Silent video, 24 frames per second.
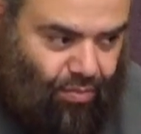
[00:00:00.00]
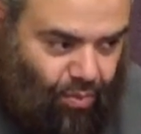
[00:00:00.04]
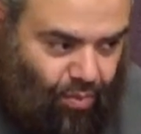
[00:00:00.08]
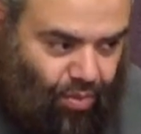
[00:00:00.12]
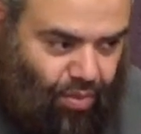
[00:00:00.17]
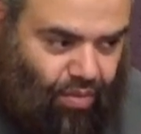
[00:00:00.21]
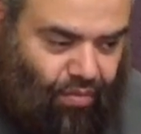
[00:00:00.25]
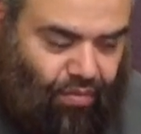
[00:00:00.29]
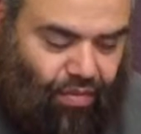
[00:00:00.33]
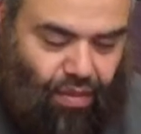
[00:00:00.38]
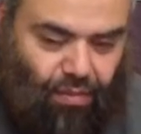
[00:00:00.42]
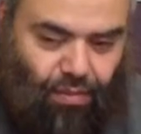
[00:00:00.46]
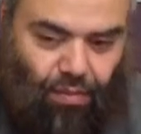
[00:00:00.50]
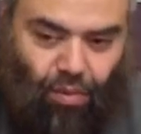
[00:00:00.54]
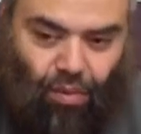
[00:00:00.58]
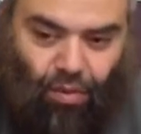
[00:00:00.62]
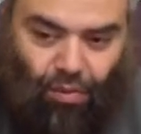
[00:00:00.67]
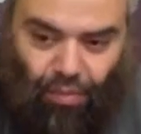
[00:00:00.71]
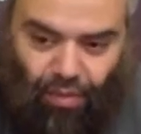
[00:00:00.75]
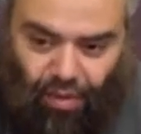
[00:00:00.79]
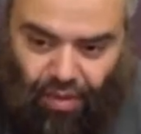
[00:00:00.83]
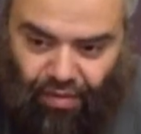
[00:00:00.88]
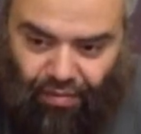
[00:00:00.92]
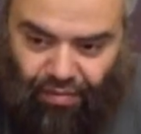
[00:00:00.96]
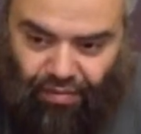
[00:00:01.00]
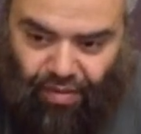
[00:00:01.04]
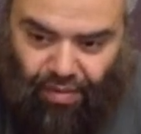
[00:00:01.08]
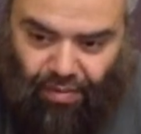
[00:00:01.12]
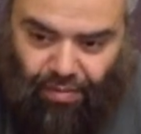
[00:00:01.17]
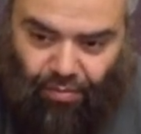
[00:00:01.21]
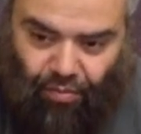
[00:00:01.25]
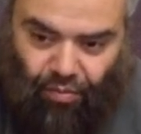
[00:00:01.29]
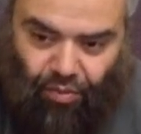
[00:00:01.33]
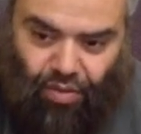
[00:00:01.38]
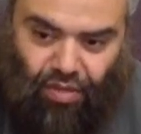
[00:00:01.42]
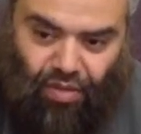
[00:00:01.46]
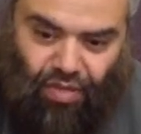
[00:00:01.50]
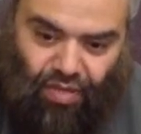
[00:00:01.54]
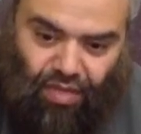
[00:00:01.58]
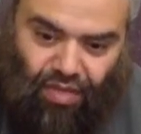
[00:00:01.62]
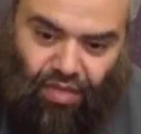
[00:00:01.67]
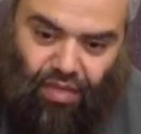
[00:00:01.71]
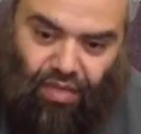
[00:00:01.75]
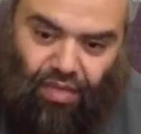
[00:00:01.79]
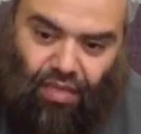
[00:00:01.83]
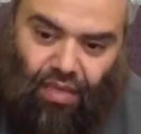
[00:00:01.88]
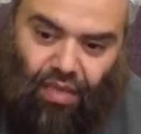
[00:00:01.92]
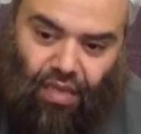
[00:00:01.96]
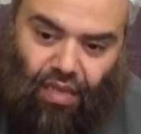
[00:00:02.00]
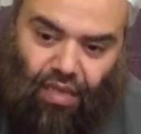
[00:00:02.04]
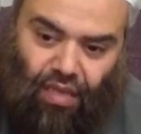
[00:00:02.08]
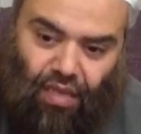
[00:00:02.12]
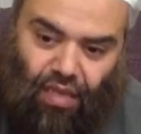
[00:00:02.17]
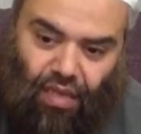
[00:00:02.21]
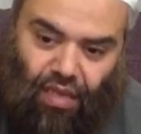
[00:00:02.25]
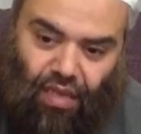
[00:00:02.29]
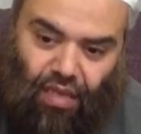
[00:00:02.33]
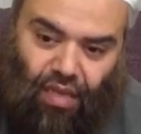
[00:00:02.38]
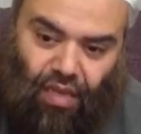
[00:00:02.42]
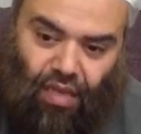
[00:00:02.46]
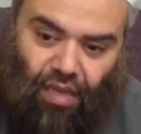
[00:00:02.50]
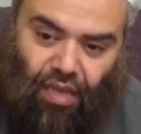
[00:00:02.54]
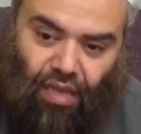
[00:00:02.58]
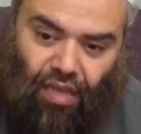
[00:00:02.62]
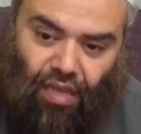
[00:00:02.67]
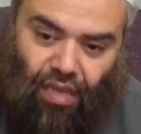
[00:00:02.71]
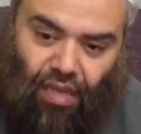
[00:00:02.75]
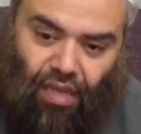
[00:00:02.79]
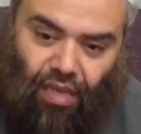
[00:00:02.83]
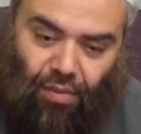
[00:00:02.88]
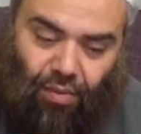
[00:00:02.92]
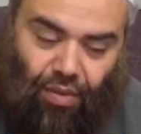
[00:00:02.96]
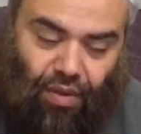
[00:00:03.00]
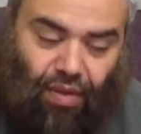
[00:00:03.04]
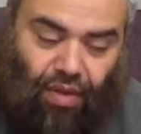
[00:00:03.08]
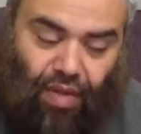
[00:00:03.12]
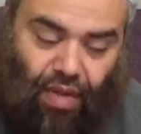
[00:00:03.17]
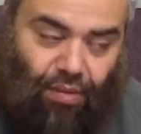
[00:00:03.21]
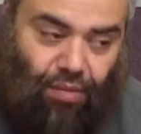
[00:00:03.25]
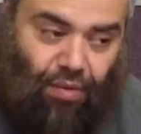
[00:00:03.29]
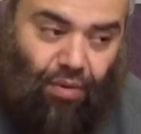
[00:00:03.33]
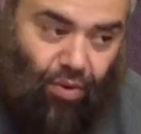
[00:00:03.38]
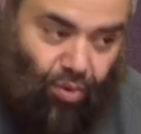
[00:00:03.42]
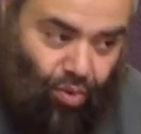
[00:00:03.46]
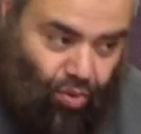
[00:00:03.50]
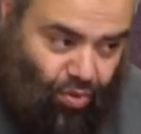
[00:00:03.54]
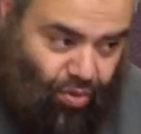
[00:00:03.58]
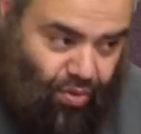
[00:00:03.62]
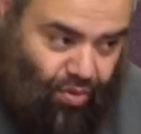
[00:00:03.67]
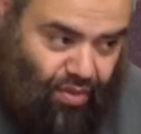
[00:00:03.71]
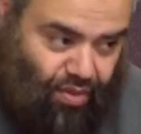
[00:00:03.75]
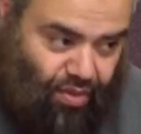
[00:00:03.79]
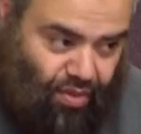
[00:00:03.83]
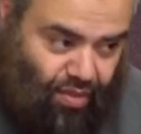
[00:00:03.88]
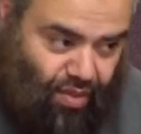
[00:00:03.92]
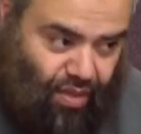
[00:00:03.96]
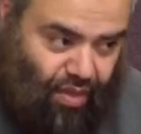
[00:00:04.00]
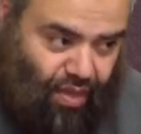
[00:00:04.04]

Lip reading: both of them or one of them, when they were old,